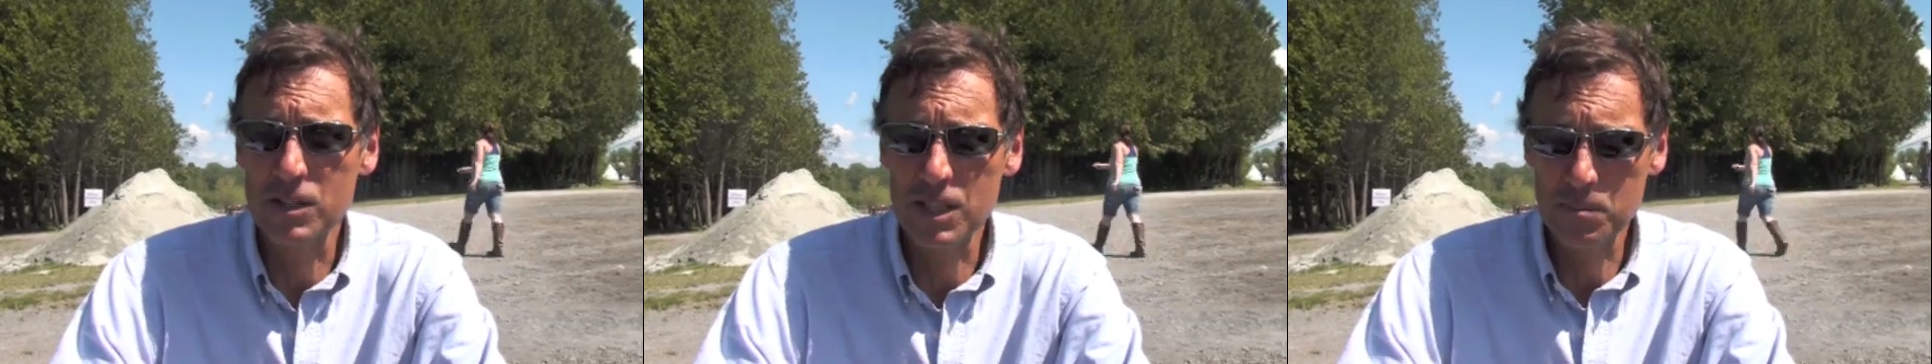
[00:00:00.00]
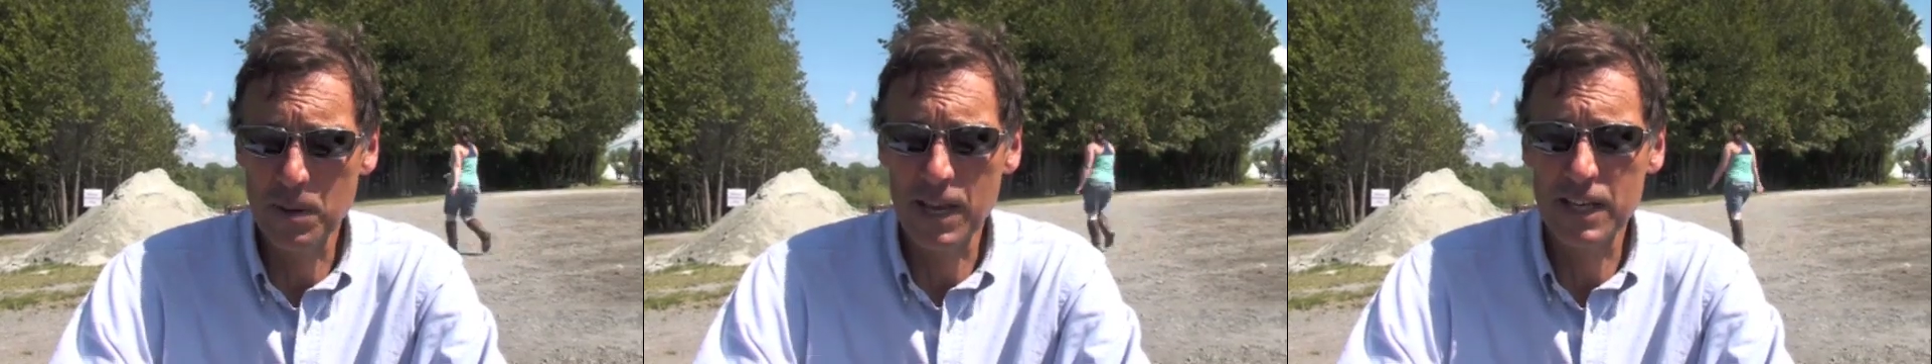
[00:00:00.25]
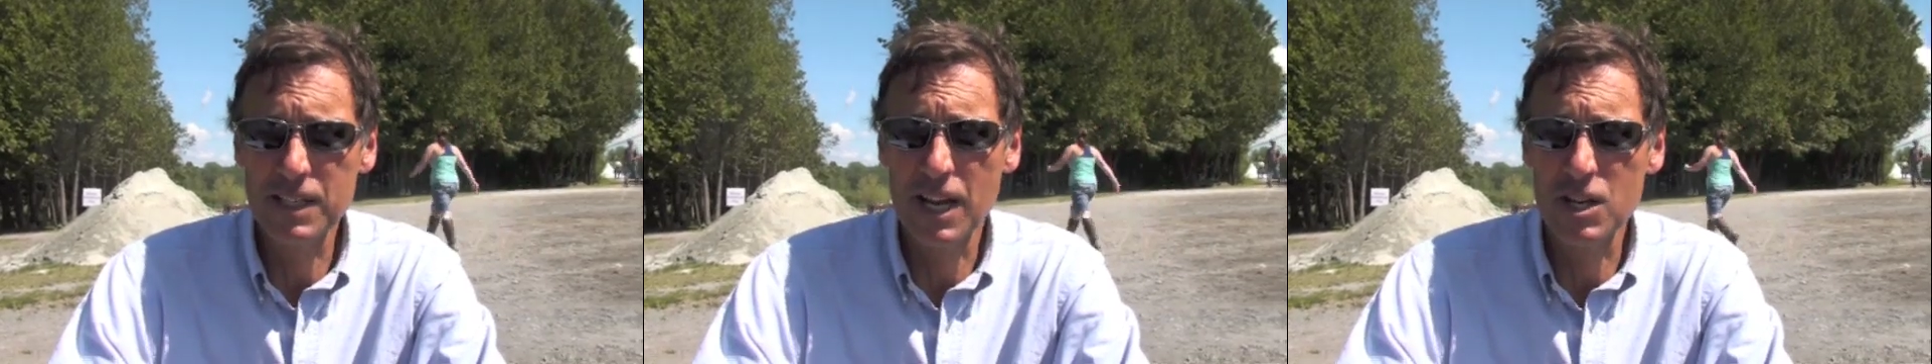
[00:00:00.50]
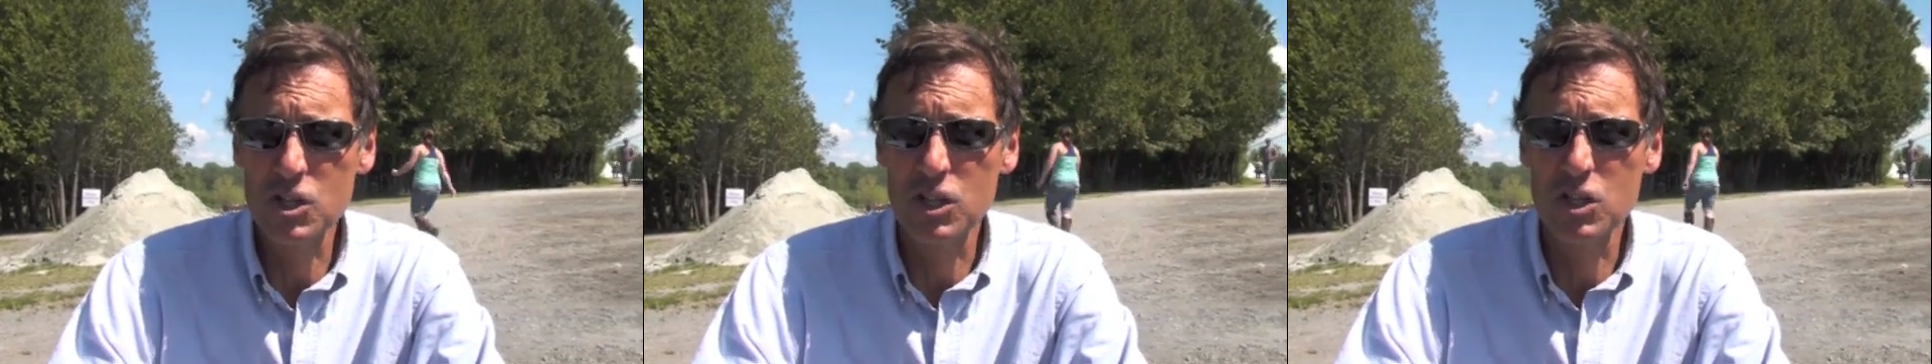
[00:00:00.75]
is just paying
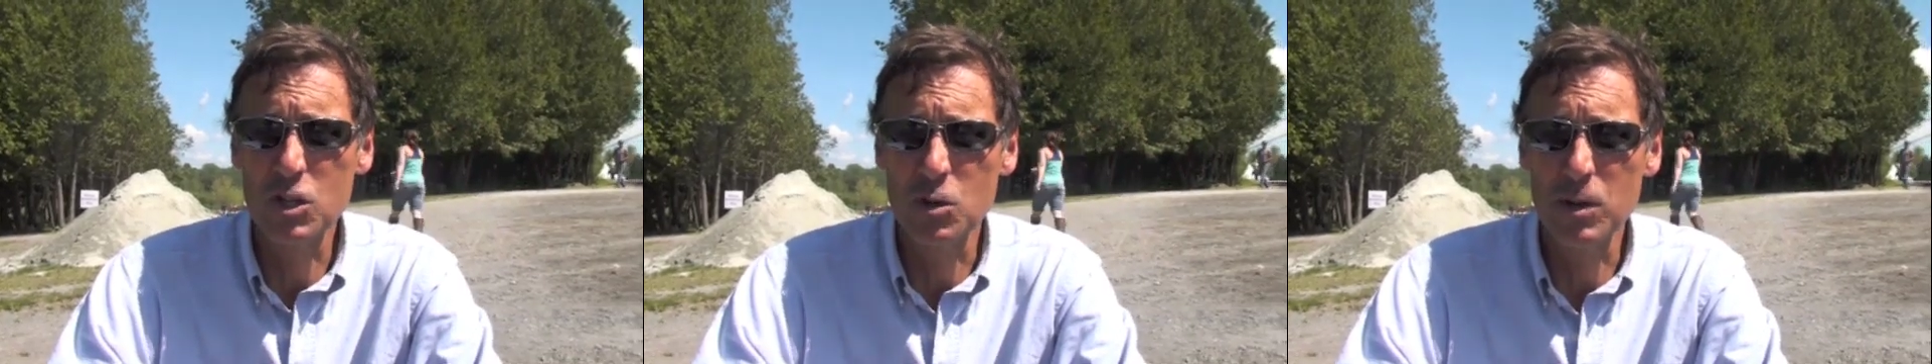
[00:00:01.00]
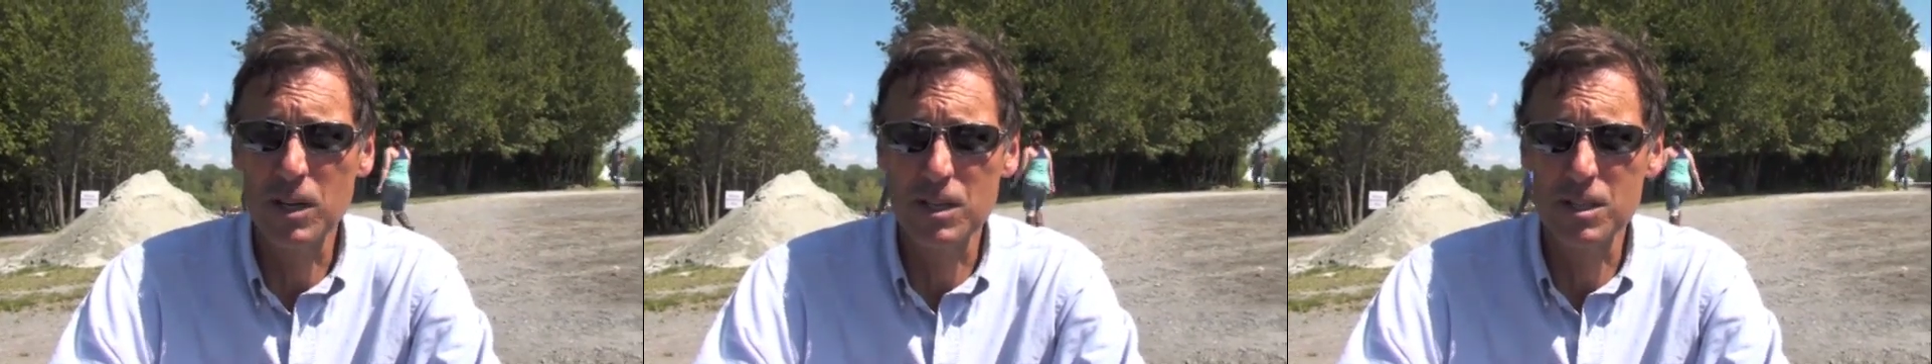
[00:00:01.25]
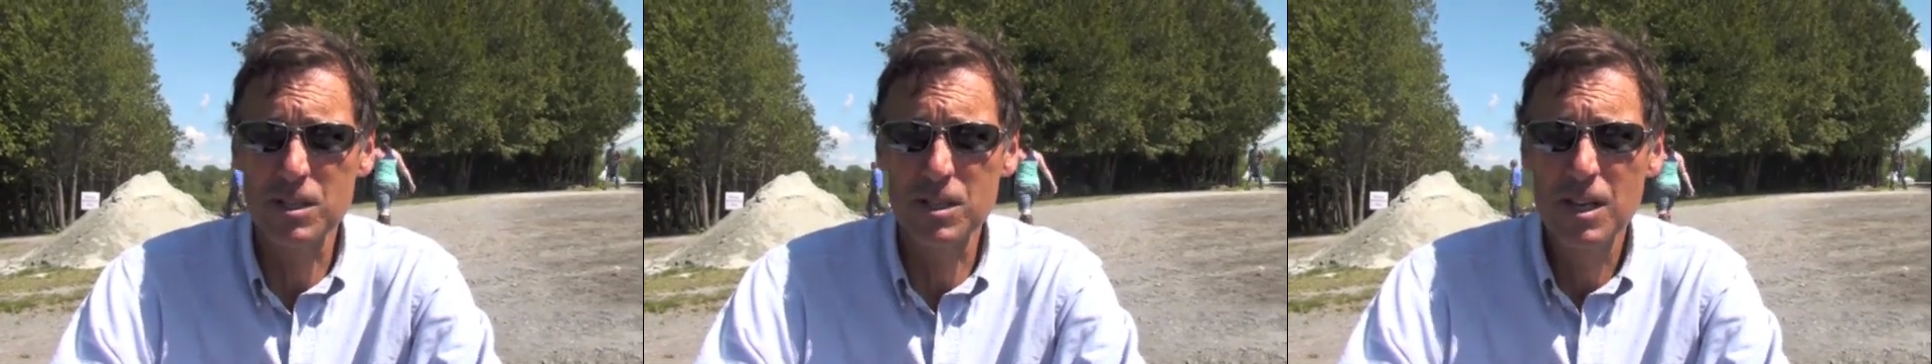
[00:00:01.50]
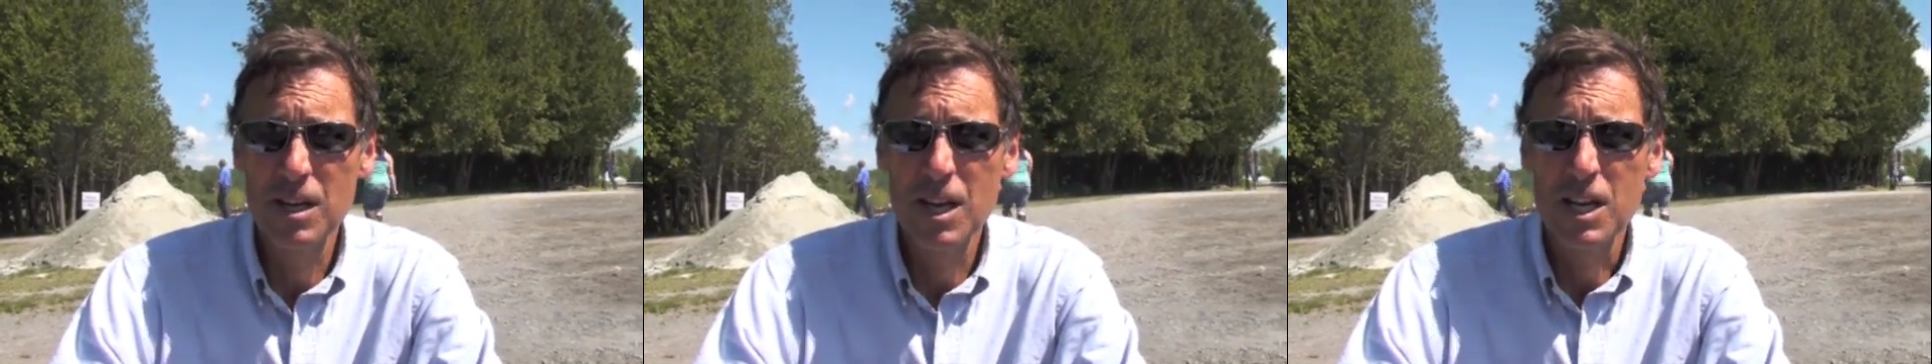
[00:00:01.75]
attention to his,